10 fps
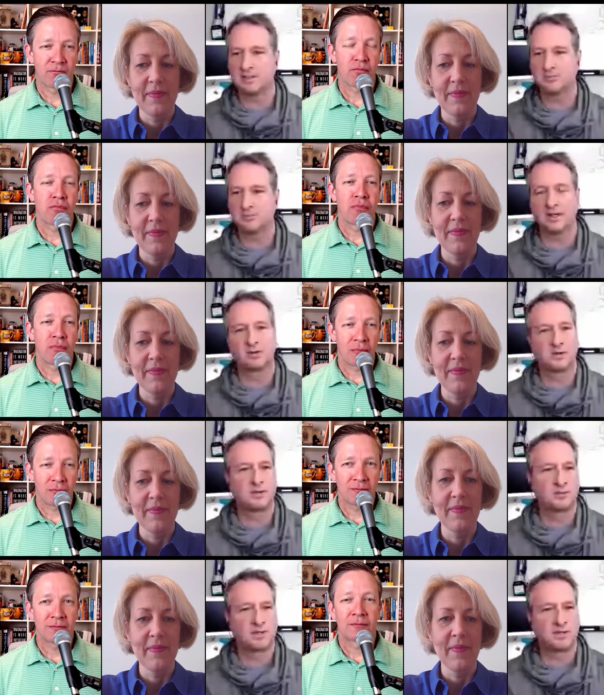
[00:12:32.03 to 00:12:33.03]
Speaker 1: player where the
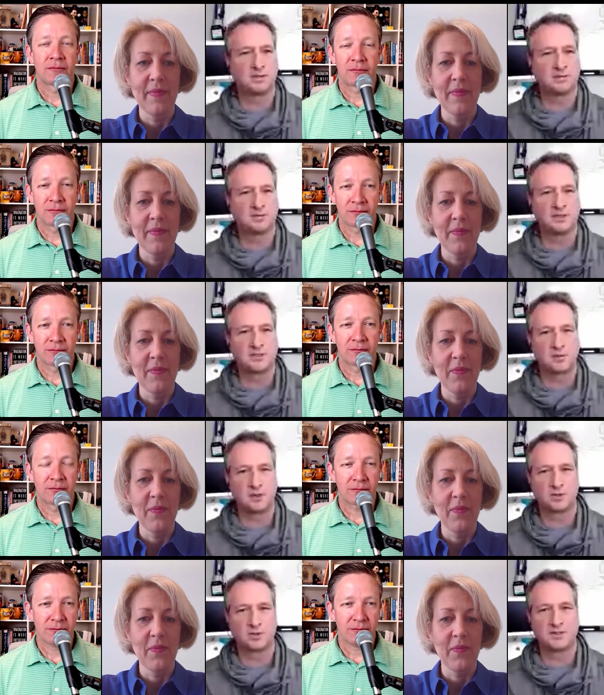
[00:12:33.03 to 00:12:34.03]
player in, in SCORM
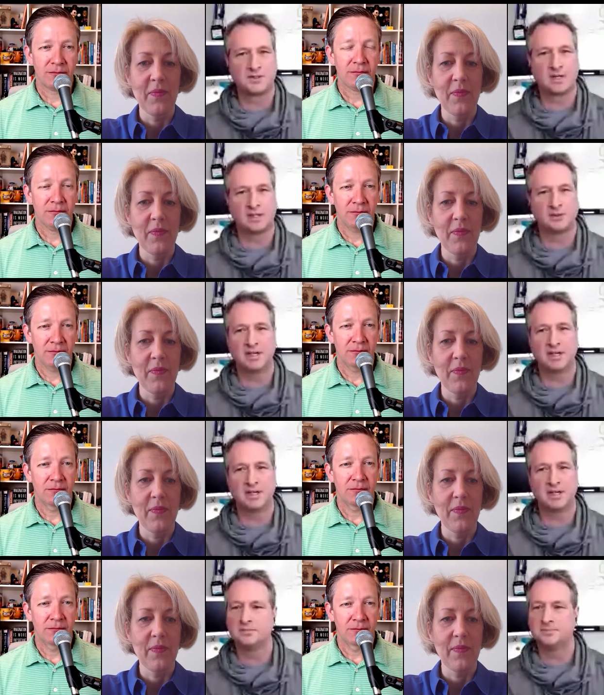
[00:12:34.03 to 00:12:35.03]
world is an LMS.
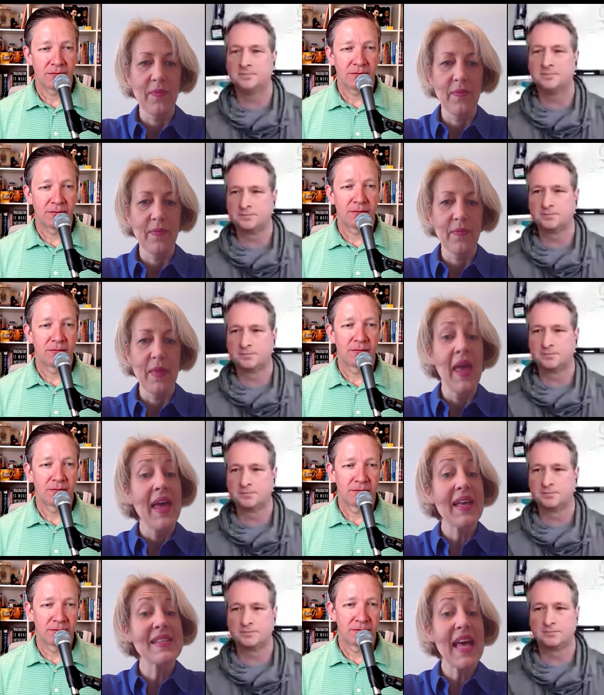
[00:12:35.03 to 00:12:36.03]

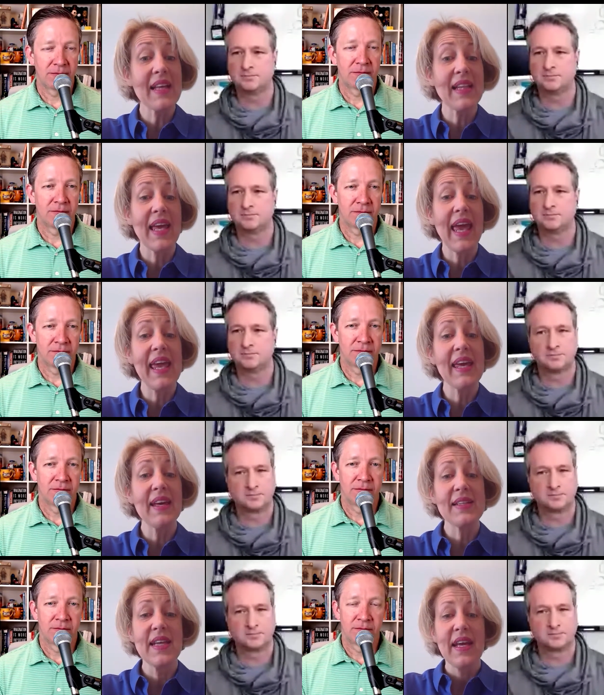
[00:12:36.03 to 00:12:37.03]
Speaker 2: Exactly.
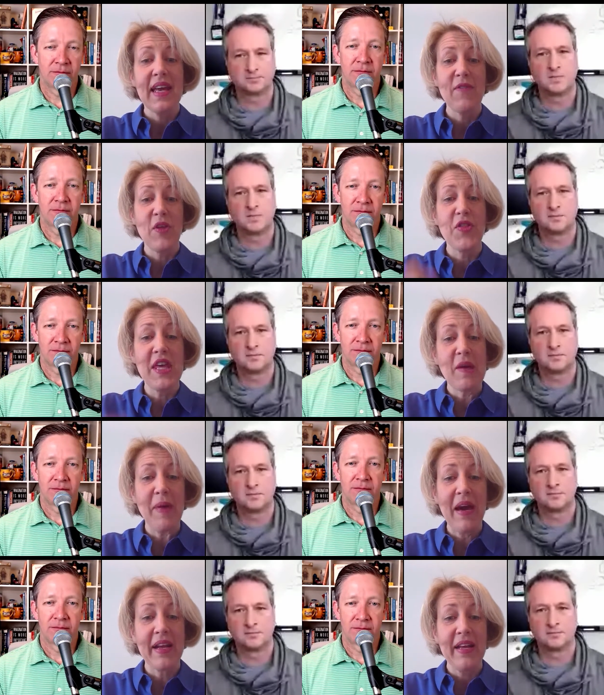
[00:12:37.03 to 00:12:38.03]
And if you think
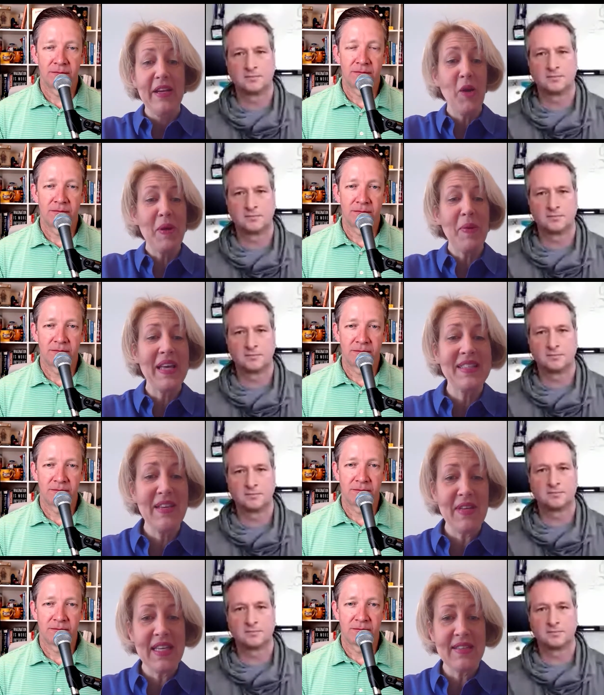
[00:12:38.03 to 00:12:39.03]
about it, nobody buys
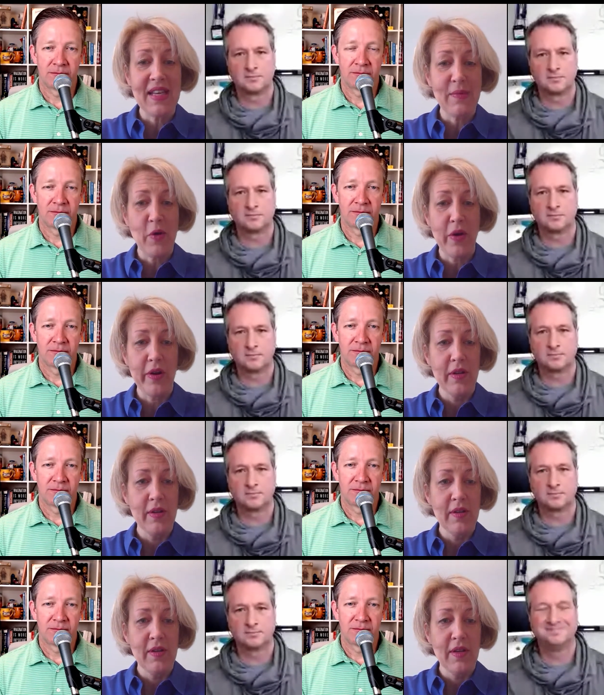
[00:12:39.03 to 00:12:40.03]
DVDs anymore
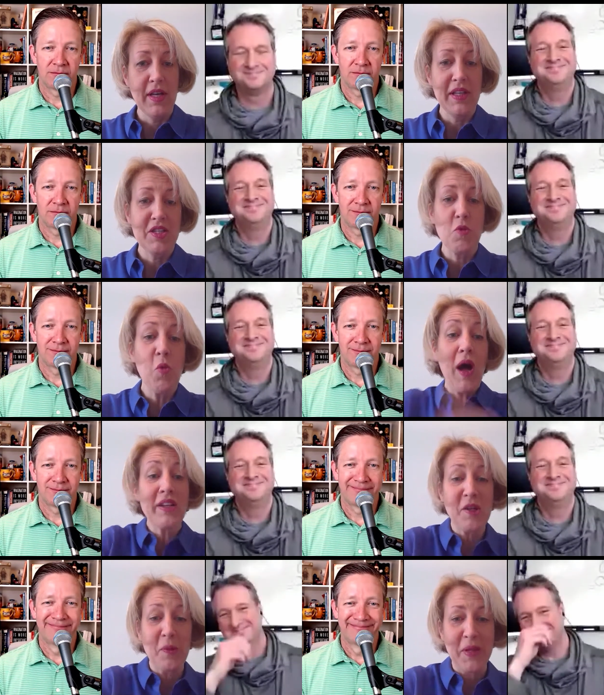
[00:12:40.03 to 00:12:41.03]
unless you
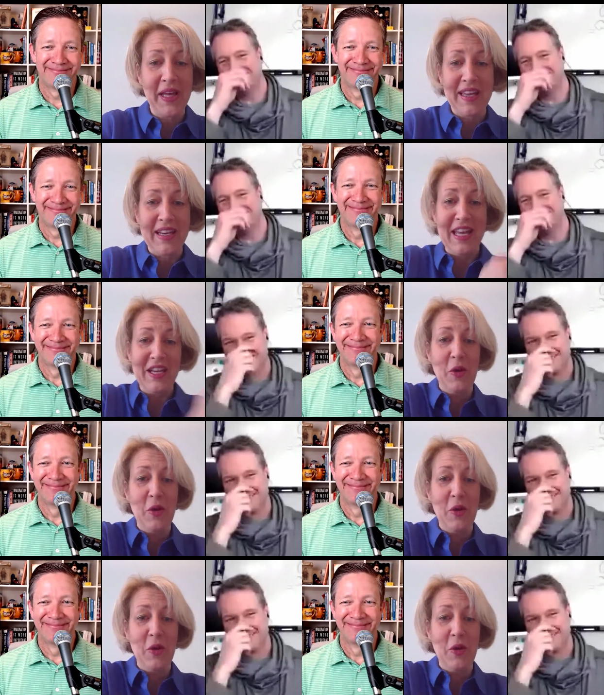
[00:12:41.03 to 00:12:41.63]
want to play it in